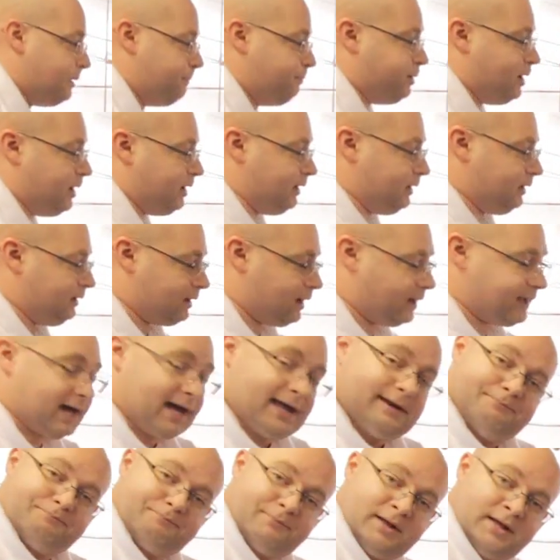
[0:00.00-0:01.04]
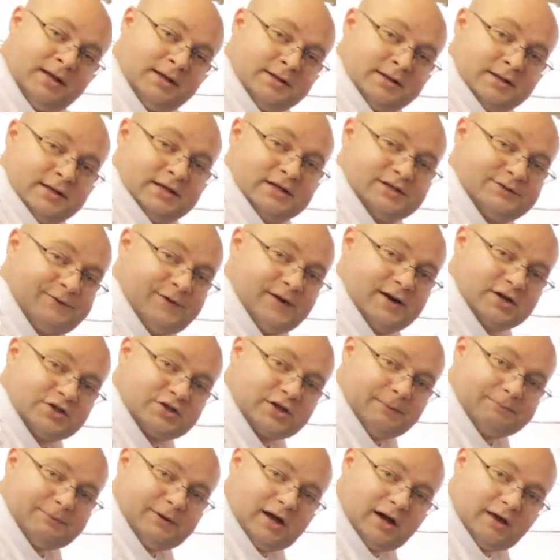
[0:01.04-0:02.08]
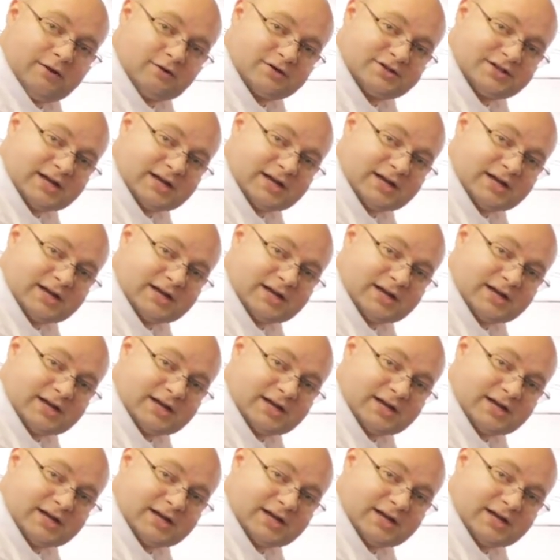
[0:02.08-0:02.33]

But again, let's finish up the other